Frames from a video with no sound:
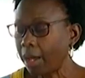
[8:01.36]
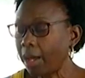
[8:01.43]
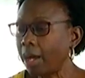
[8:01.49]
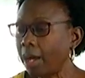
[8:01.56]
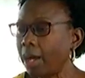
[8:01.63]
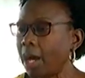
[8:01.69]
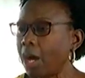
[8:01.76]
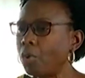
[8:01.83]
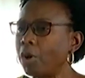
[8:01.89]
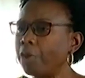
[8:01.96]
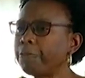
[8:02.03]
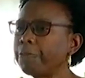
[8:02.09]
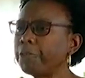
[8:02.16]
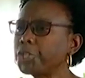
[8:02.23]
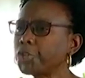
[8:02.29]
Our
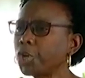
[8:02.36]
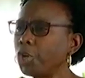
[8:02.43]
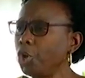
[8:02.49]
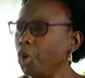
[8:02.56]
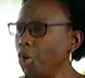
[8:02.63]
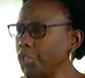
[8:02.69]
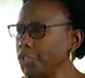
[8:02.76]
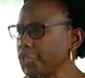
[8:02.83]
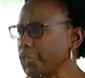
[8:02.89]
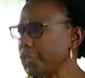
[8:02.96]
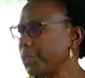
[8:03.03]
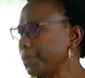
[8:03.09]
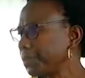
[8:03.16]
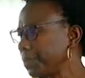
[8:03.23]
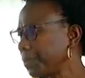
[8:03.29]
official launch
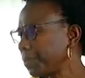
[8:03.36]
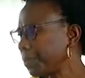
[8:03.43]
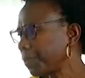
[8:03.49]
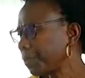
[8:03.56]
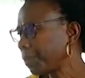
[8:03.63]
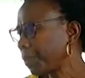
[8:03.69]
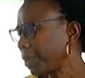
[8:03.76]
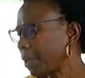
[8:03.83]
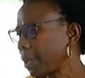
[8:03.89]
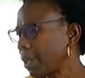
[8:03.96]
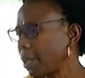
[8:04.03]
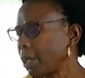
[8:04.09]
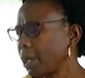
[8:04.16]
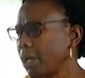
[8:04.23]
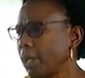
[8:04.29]

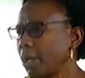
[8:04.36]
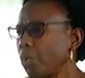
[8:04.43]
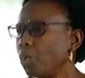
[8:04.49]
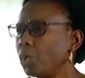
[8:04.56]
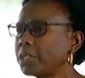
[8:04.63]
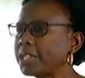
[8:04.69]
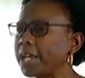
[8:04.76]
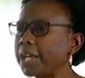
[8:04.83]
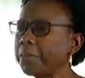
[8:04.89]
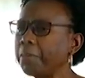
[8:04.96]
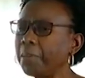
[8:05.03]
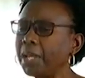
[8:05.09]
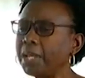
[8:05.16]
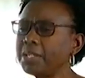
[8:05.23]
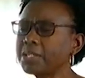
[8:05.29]
will take
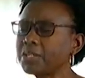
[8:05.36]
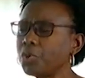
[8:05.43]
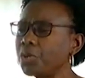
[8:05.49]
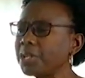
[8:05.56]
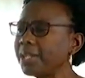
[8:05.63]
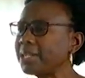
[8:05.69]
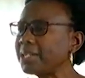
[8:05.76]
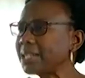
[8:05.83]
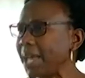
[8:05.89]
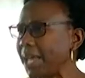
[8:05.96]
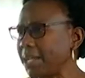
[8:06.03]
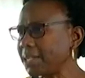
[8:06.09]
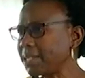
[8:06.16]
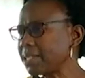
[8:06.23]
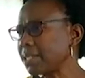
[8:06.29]
place on the
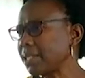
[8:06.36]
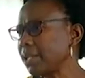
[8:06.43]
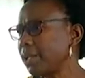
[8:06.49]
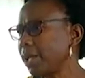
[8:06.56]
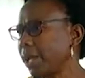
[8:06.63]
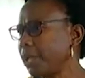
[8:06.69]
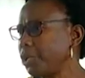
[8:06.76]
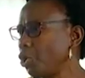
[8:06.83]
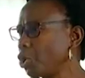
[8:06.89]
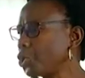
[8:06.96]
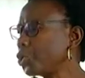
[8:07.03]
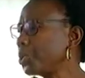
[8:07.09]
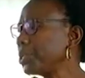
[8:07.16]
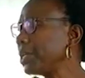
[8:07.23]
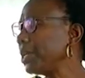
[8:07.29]
10th and not
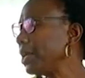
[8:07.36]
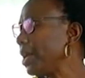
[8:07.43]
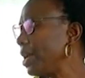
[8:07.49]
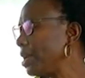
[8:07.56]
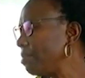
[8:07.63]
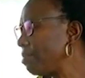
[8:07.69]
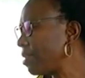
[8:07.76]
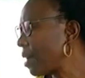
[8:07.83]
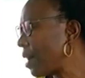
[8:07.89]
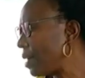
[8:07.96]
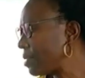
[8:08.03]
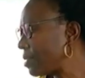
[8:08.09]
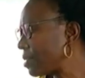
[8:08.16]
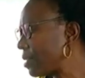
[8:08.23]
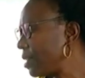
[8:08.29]
on the 8th
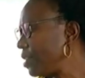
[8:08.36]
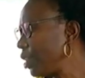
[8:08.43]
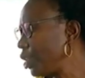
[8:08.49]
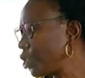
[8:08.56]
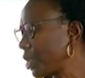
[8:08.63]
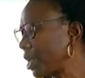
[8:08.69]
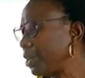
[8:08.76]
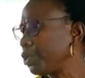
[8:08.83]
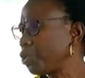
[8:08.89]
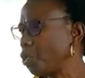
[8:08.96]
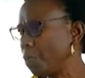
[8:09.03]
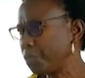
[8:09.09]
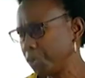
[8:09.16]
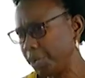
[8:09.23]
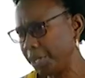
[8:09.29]
as initially
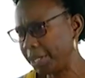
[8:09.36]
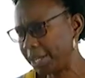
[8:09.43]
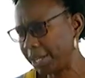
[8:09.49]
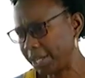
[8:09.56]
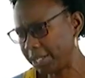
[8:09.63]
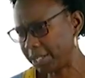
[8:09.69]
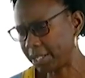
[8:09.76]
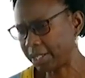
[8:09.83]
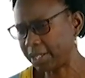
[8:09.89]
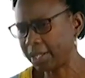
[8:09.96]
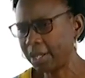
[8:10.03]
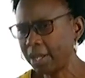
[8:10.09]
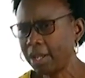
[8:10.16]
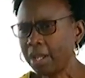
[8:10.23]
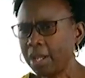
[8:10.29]
communicated.
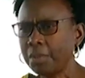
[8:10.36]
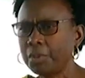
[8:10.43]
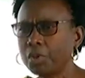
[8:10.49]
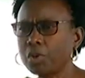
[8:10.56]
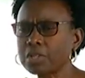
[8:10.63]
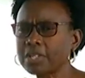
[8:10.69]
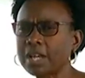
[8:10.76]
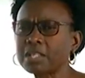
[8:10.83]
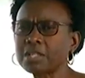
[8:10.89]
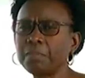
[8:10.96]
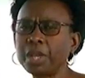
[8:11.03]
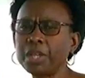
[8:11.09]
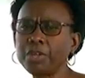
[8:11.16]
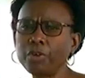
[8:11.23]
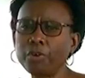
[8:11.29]
Because as
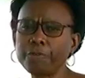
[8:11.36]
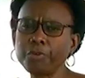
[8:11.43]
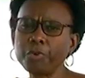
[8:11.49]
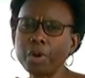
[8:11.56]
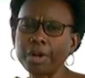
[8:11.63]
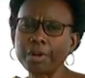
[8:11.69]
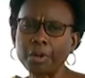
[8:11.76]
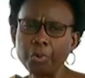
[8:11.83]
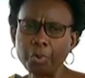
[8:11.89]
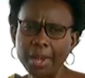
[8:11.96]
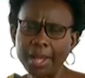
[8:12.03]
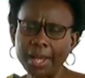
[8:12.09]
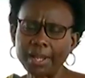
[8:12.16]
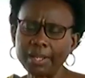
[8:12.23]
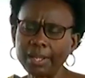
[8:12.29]
many of you are
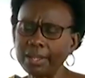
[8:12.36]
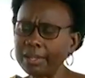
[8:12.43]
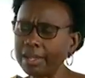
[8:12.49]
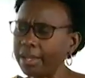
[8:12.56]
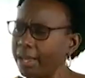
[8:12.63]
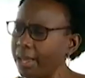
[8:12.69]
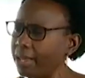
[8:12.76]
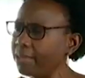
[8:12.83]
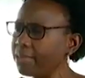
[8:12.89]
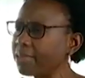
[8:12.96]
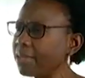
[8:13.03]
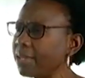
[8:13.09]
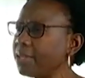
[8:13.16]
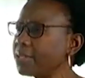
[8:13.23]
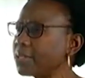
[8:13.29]
aware, the
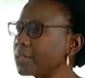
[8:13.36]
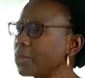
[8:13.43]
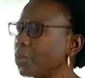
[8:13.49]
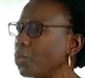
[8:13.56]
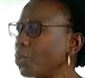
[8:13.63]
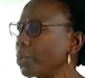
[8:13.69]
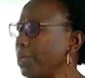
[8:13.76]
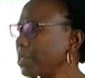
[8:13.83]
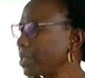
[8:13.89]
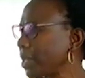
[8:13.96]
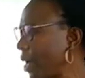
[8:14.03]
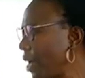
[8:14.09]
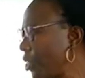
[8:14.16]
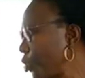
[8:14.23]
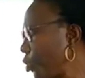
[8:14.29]
8th is
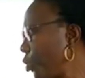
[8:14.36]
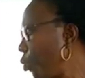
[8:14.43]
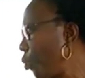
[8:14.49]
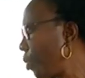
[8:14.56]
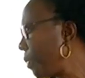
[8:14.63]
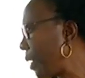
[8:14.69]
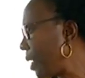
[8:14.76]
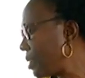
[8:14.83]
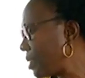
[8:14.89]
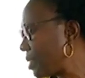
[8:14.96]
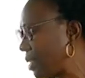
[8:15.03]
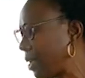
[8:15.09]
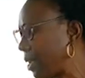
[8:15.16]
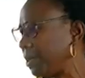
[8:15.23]
International Women's Day.